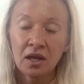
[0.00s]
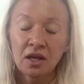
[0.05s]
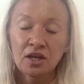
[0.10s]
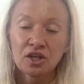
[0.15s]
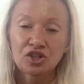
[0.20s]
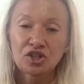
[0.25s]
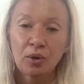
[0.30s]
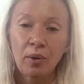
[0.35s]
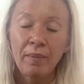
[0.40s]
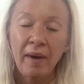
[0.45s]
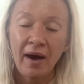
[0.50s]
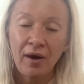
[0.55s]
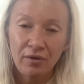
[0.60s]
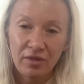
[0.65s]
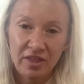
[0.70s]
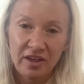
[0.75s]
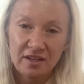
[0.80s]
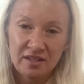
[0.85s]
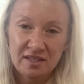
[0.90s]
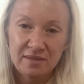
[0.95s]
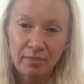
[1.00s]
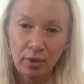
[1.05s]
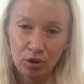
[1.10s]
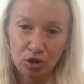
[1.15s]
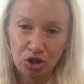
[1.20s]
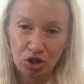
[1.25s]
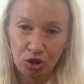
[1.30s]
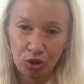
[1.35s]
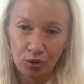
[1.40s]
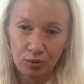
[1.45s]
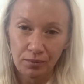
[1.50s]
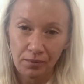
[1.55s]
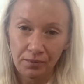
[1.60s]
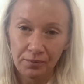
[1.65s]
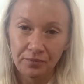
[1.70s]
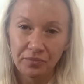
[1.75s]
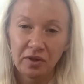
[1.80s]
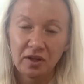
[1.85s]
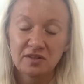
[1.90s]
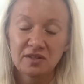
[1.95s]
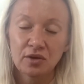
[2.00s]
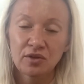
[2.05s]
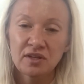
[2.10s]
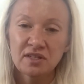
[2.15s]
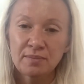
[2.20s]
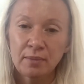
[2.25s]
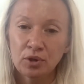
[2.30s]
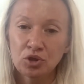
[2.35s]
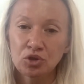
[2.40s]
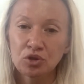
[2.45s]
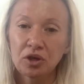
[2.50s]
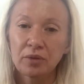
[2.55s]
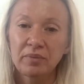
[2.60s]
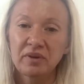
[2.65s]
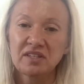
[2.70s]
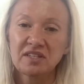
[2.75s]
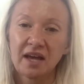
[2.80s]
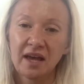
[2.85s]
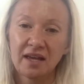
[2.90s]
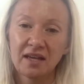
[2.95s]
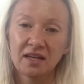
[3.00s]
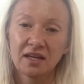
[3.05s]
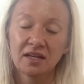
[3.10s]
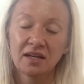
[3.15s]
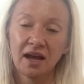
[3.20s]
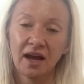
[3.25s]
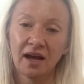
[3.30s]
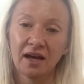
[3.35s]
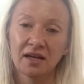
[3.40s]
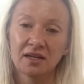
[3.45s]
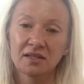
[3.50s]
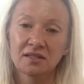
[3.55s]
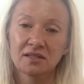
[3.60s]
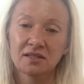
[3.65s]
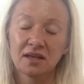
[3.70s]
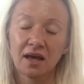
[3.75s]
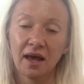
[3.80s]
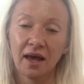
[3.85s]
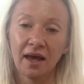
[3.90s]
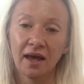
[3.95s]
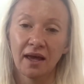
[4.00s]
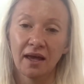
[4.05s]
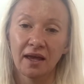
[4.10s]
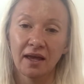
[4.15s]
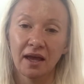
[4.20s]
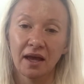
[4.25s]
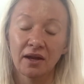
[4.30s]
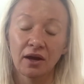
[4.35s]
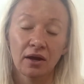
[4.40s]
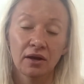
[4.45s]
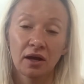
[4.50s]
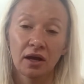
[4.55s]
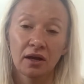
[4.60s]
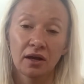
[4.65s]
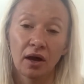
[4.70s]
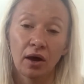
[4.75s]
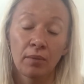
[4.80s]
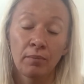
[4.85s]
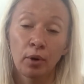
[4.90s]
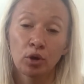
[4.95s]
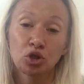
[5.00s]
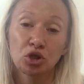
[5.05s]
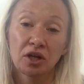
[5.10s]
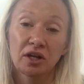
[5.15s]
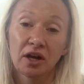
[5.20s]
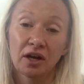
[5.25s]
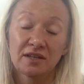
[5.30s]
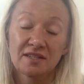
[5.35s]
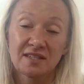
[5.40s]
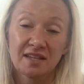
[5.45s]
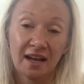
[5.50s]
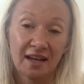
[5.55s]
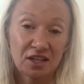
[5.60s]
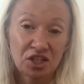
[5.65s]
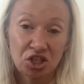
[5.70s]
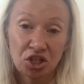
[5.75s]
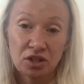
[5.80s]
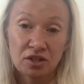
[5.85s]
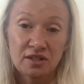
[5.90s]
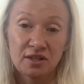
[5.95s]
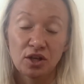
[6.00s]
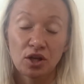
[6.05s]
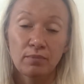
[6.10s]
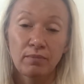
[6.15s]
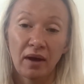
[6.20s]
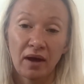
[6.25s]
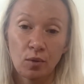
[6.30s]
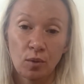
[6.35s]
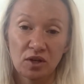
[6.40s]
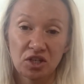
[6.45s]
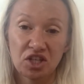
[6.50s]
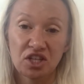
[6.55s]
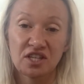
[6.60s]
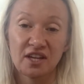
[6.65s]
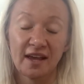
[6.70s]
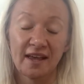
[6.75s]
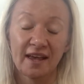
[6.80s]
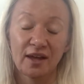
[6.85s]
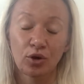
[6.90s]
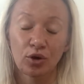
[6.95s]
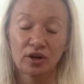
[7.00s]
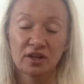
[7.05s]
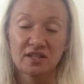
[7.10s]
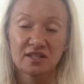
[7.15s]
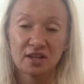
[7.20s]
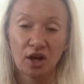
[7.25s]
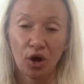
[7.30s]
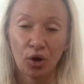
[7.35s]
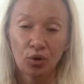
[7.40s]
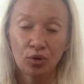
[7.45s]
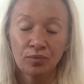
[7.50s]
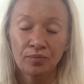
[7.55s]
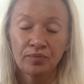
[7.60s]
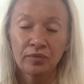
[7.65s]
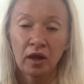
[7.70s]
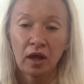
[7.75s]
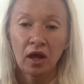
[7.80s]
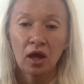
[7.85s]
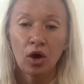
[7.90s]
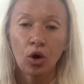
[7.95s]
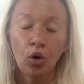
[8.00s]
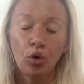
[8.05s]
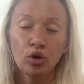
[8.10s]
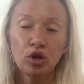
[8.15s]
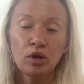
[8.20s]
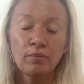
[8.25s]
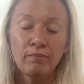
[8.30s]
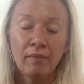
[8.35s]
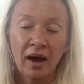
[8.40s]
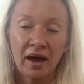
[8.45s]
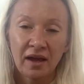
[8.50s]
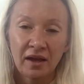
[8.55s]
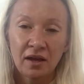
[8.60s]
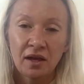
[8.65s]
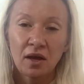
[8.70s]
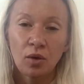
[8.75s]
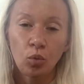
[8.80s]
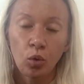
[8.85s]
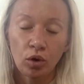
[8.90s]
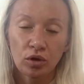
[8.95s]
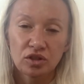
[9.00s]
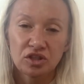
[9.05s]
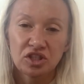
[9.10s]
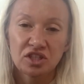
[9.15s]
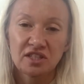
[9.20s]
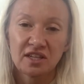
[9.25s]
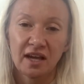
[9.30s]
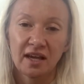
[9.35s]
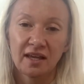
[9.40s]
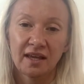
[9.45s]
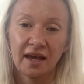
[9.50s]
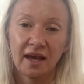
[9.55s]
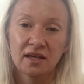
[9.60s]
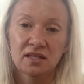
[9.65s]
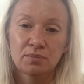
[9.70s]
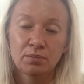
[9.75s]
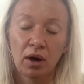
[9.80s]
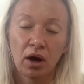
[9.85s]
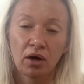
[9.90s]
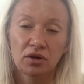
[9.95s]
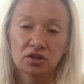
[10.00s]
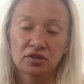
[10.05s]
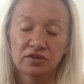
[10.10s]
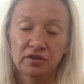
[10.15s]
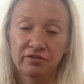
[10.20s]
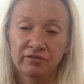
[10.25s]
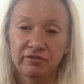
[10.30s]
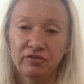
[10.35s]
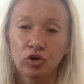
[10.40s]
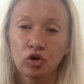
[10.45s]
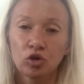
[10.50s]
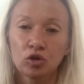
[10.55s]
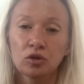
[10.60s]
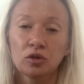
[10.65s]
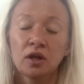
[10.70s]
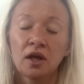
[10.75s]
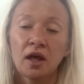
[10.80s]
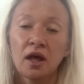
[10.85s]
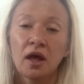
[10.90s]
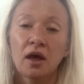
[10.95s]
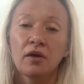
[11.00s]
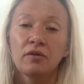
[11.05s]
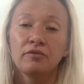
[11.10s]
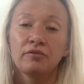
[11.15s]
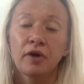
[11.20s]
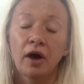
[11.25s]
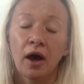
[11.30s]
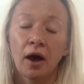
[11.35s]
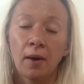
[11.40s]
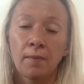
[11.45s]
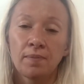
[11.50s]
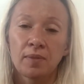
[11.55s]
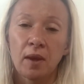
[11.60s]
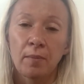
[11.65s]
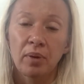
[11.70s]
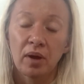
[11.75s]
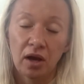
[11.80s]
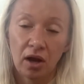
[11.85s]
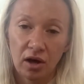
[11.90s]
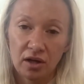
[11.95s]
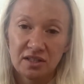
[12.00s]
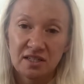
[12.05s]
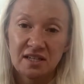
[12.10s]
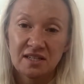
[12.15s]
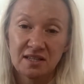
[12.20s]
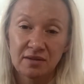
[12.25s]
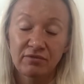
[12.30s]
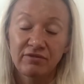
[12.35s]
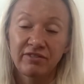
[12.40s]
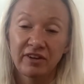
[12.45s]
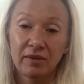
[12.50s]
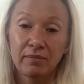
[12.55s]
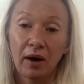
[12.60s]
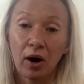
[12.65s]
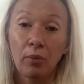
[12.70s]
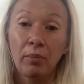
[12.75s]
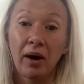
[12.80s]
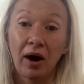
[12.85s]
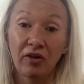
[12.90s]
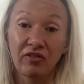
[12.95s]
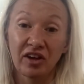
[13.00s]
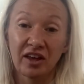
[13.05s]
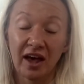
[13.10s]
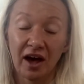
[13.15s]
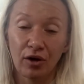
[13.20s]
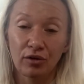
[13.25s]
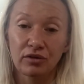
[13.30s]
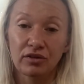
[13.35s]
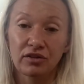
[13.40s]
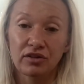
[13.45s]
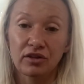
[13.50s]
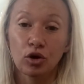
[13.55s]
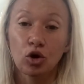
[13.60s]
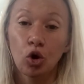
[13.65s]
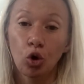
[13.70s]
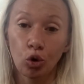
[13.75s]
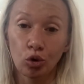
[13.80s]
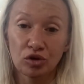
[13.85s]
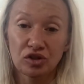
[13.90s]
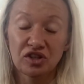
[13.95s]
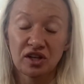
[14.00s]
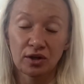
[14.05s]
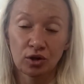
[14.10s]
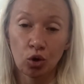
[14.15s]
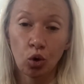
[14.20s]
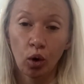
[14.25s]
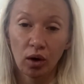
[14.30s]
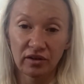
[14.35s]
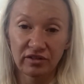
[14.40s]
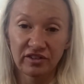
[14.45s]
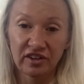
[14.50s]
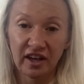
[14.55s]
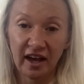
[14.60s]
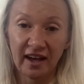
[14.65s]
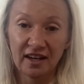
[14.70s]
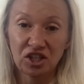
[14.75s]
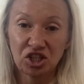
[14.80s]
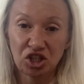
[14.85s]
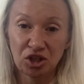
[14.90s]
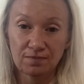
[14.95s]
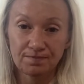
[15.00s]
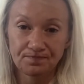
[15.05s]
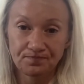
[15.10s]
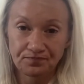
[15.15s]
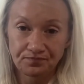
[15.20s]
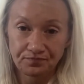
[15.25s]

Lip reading: So about this module. So this module can be taken as a module in isolation, so you may wish to take it on its own, or you may want to take it as part of the full Pilates in Female Pelvic Health course and qualification.